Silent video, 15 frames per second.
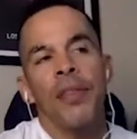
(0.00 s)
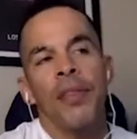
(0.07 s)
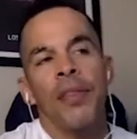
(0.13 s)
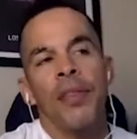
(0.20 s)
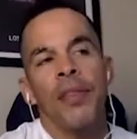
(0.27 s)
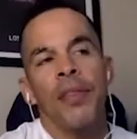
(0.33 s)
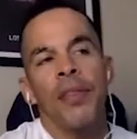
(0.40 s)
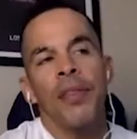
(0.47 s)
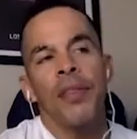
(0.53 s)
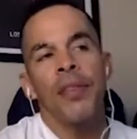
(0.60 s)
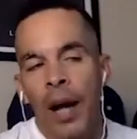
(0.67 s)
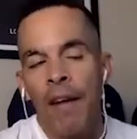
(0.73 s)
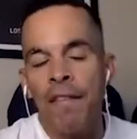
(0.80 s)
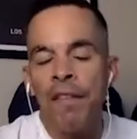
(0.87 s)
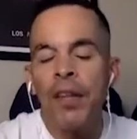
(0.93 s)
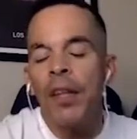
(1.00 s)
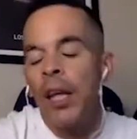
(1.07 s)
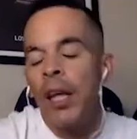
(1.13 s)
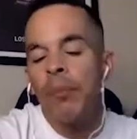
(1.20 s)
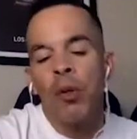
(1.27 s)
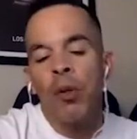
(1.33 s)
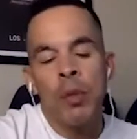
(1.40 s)
and I think like I
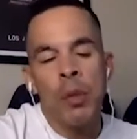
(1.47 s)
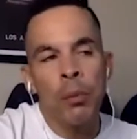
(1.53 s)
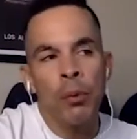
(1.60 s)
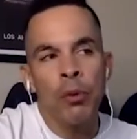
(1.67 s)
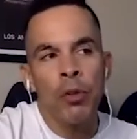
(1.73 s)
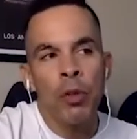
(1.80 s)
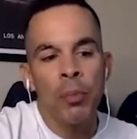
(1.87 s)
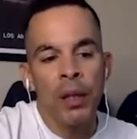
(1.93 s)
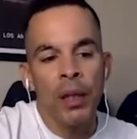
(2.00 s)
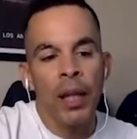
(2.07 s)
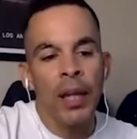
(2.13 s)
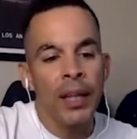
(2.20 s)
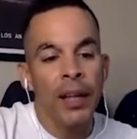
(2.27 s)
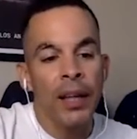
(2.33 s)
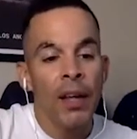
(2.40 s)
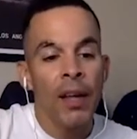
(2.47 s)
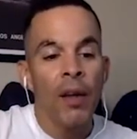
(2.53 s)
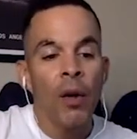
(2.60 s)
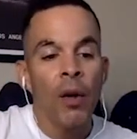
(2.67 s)
feel like most people do, but like